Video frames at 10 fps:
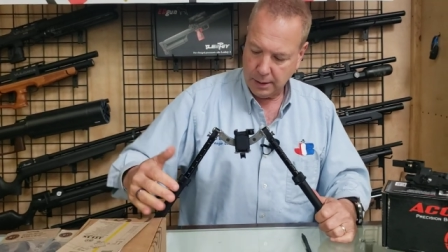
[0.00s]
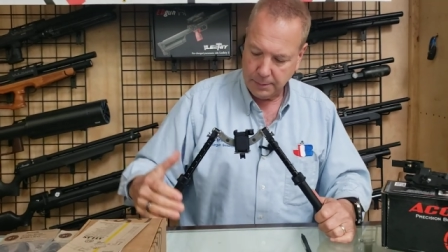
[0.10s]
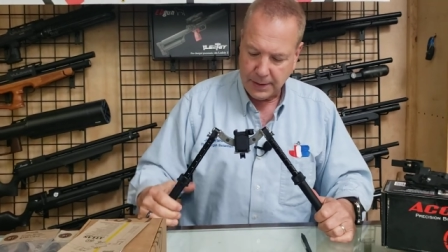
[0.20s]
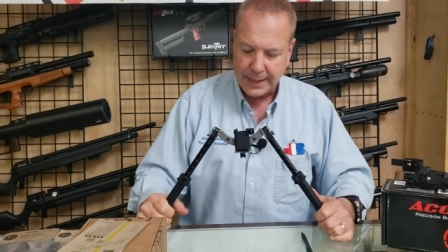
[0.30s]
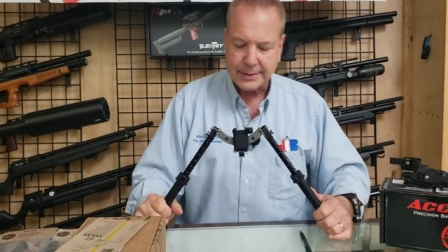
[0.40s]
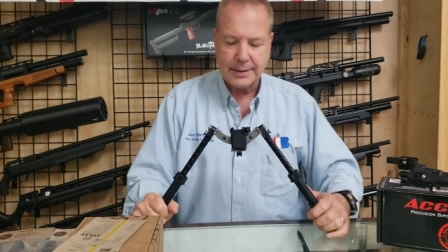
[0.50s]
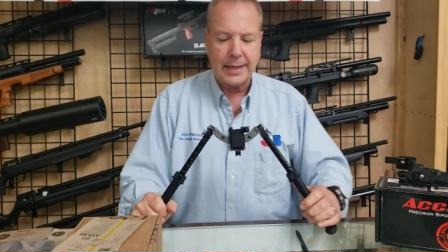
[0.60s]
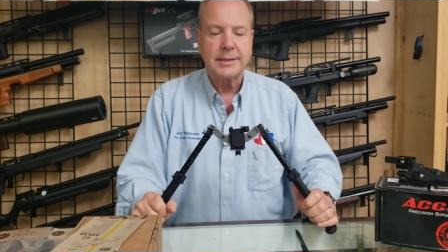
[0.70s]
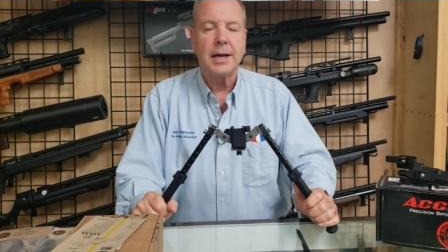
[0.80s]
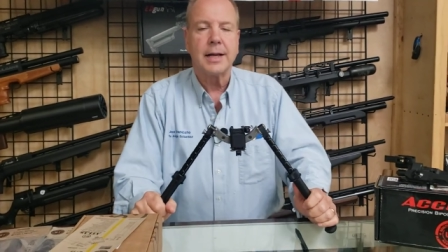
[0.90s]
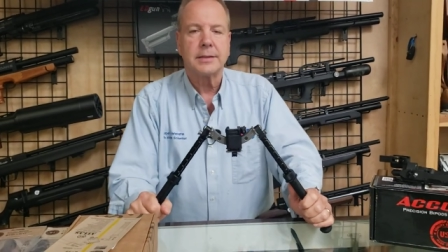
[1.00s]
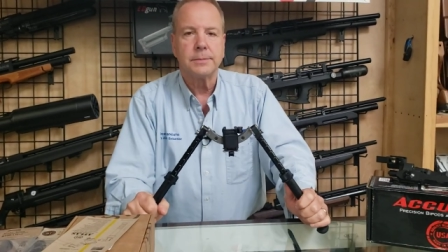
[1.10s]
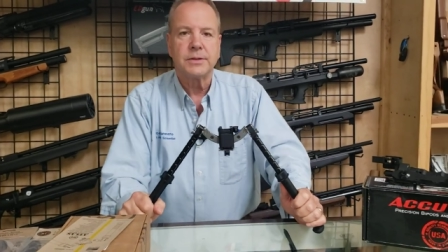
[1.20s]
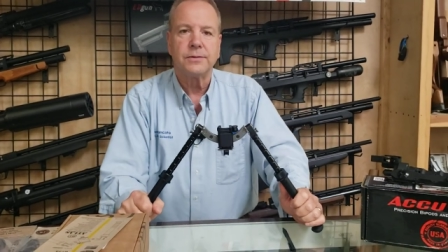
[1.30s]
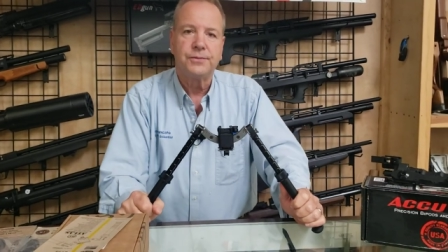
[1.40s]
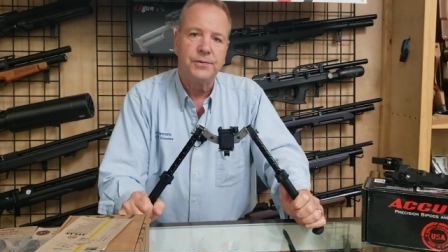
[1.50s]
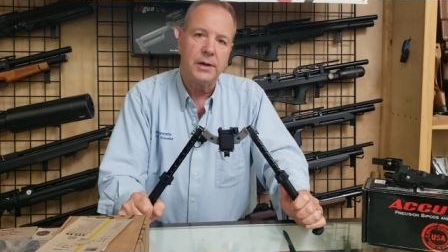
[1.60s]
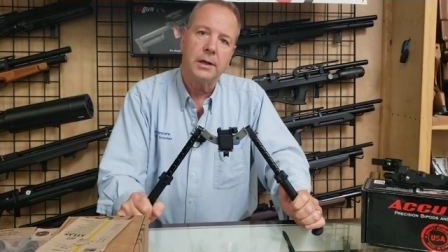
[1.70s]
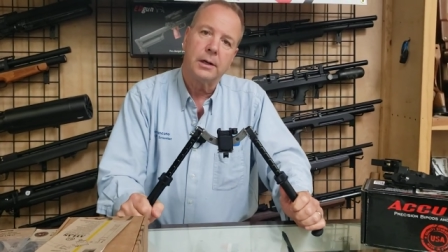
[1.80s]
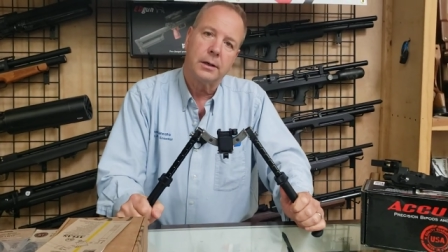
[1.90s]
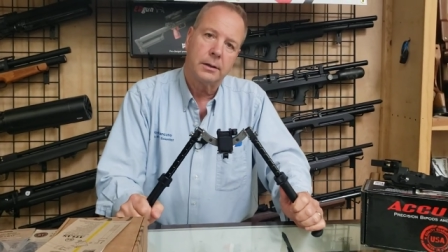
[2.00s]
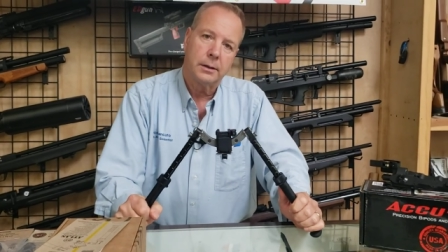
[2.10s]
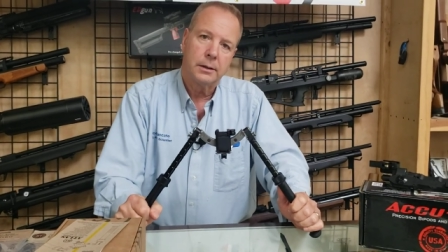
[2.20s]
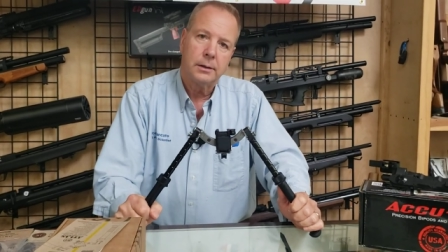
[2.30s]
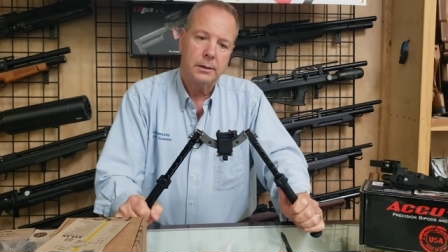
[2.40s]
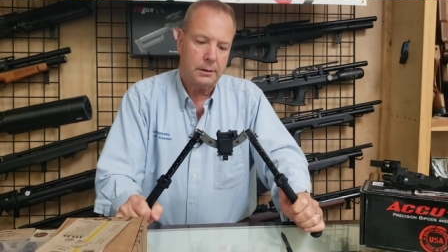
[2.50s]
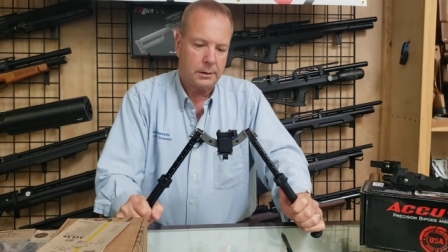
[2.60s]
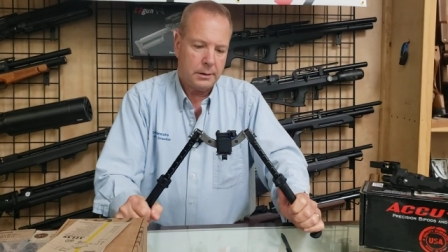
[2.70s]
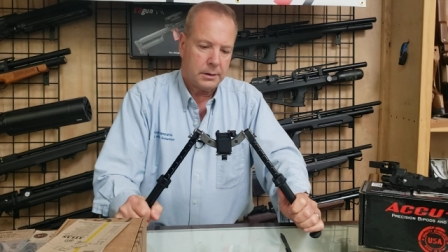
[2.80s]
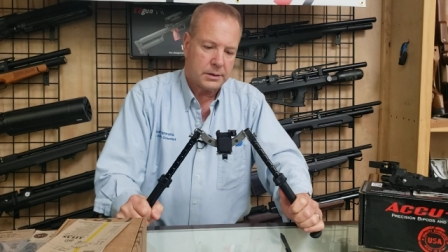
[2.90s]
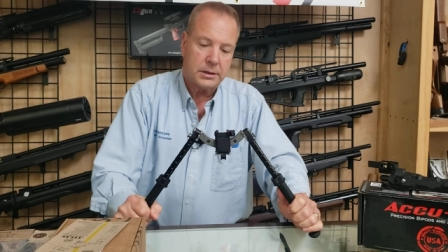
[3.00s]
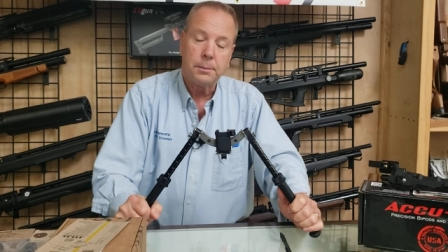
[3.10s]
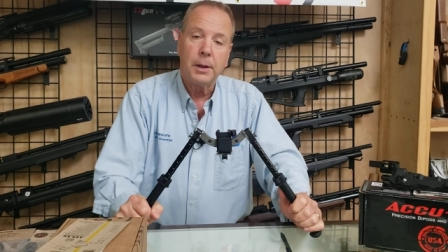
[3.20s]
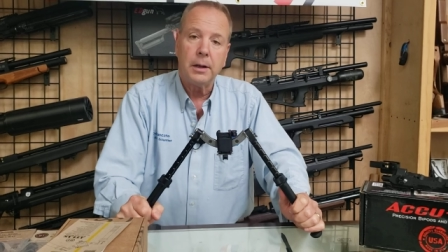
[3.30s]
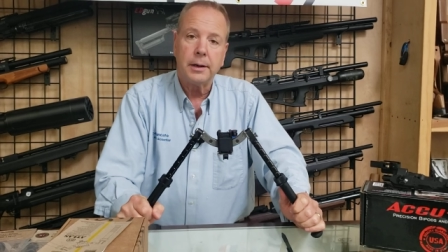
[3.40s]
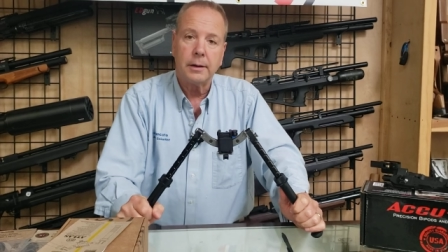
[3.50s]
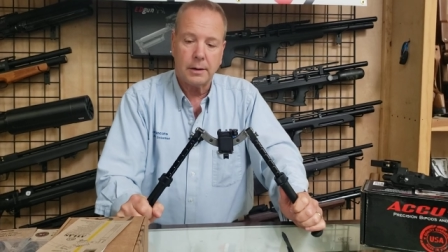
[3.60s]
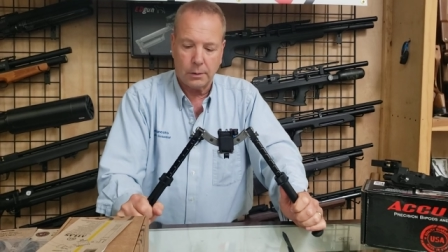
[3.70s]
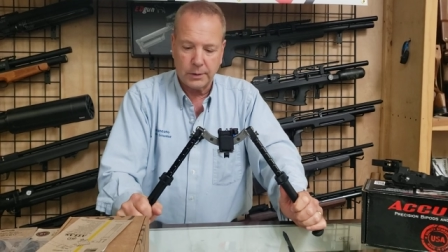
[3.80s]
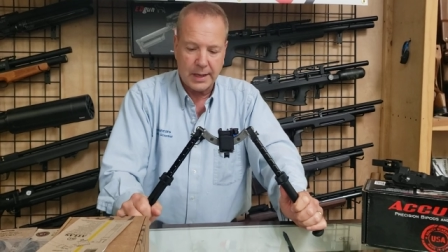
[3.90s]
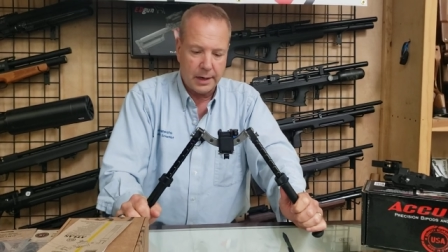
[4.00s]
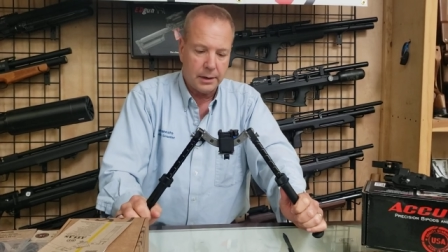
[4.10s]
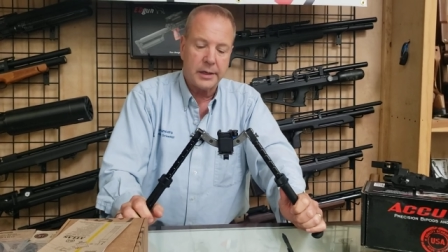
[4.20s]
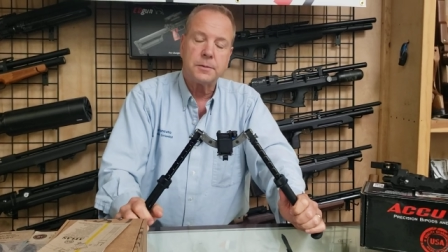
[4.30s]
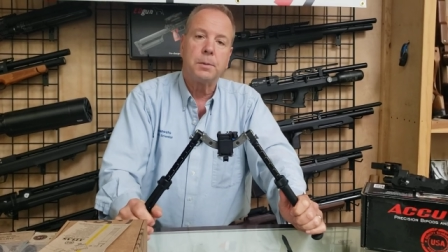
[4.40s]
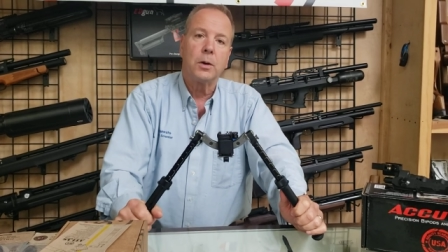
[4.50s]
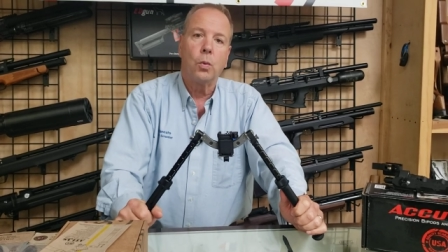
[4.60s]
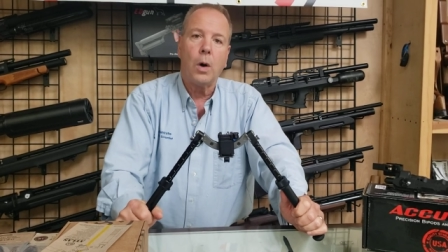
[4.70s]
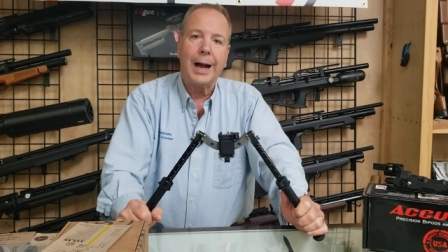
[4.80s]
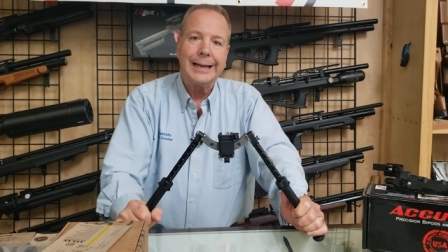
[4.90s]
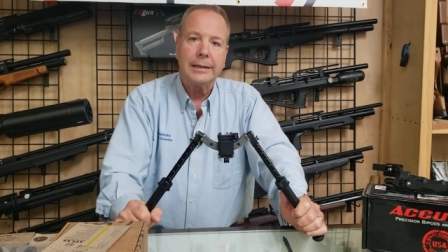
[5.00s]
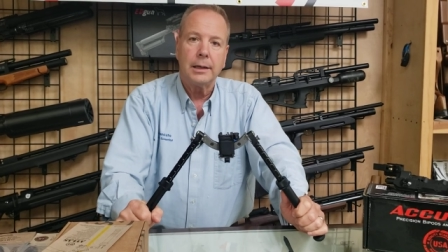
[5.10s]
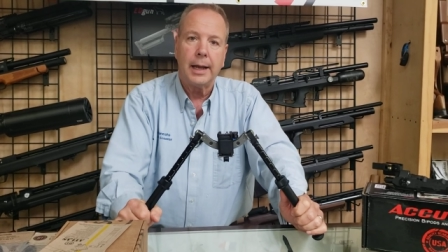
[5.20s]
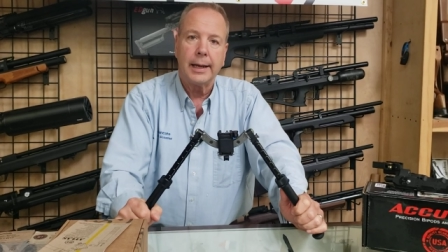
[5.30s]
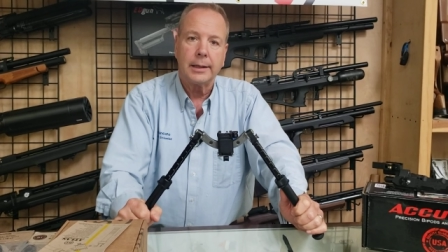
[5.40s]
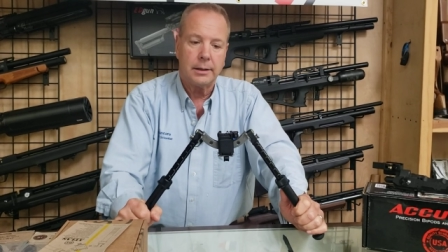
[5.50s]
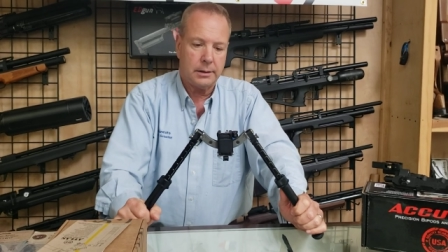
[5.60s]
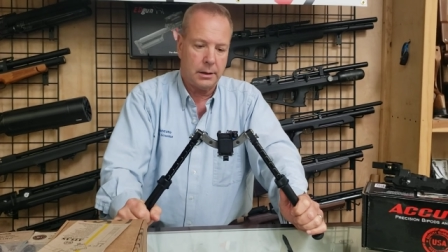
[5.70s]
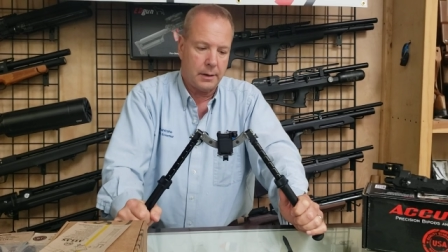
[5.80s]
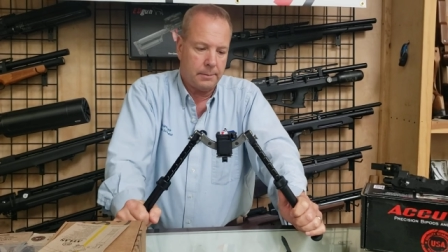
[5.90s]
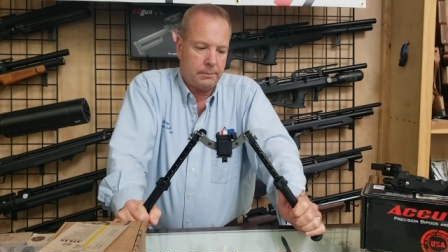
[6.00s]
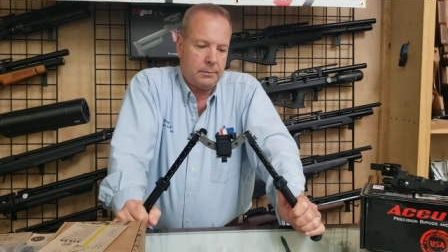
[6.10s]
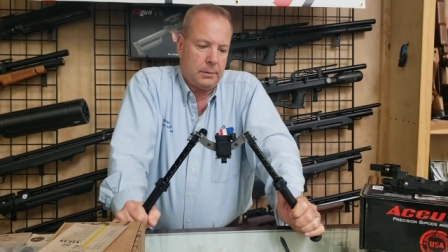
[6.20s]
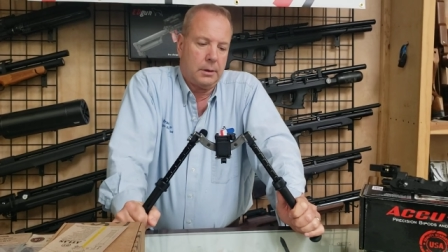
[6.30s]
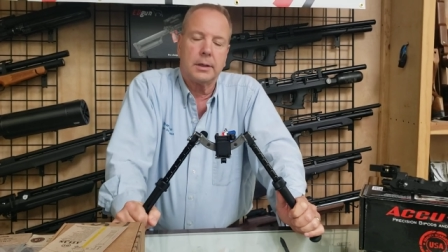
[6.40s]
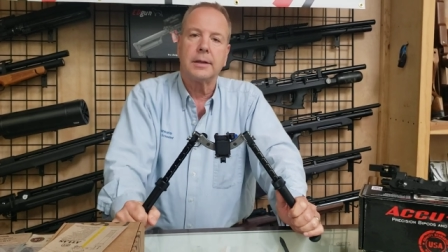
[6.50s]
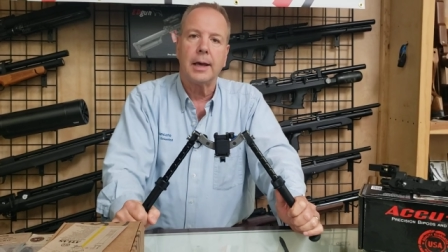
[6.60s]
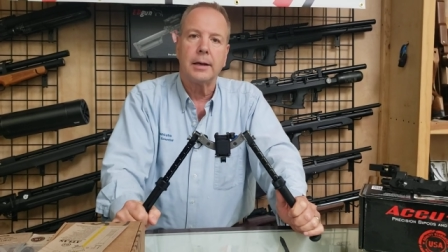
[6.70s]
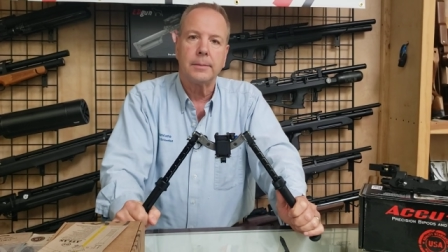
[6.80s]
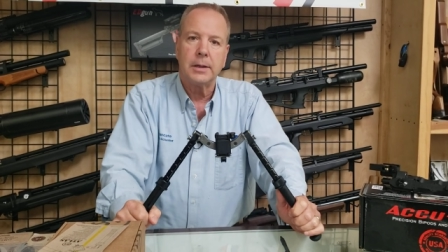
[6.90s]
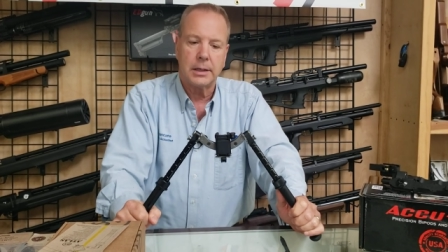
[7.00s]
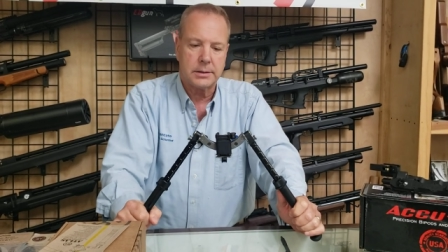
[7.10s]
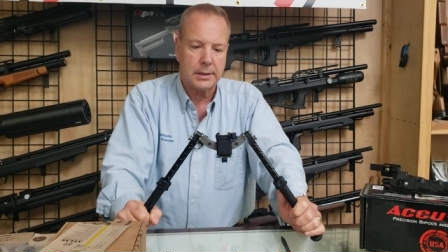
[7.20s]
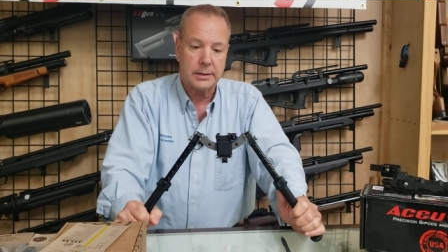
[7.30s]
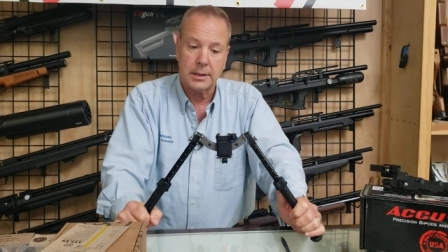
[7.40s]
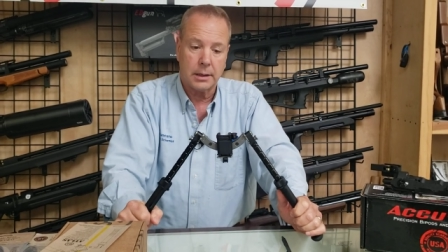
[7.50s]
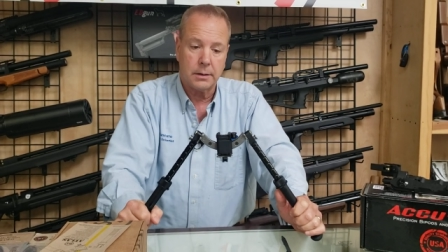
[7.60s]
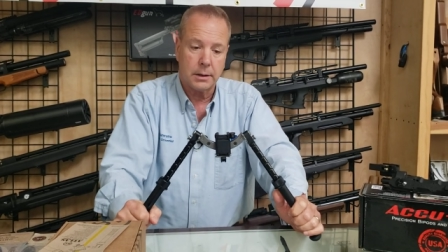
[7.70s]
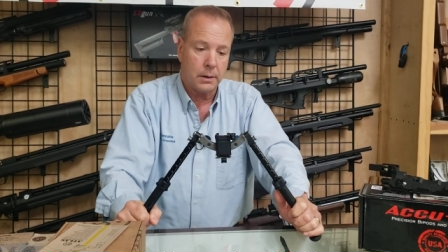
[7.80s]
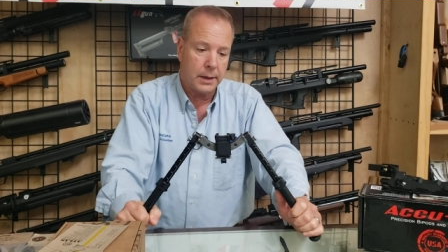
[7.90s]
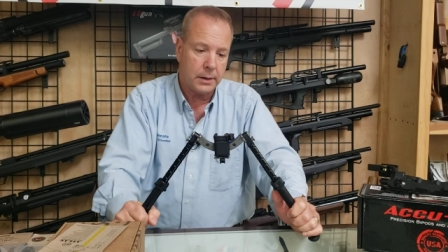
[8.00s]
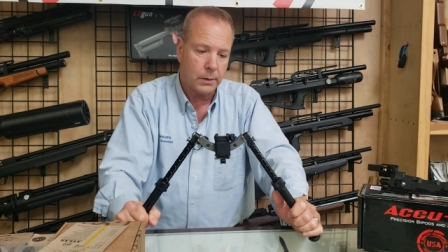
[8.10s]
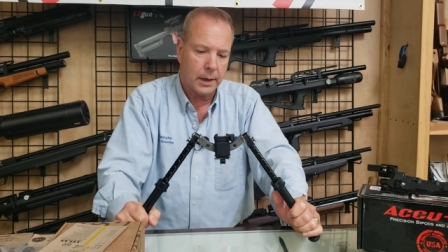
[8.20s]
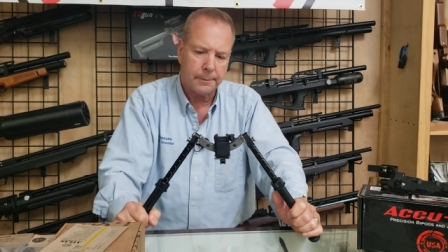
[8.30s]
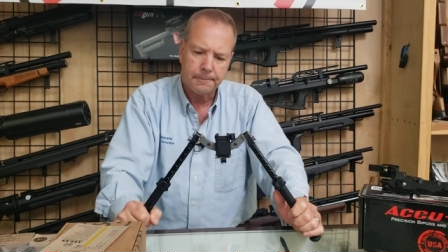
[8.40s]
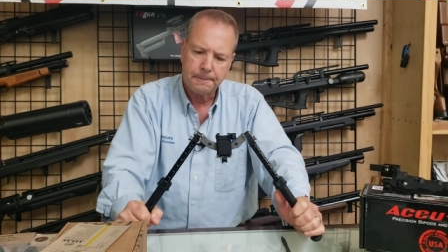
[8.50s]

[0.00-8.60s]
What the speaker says: And that's got some severe stability there with that nice big wide leg. You know, that look at that. I mean, that's not going to go anywhere.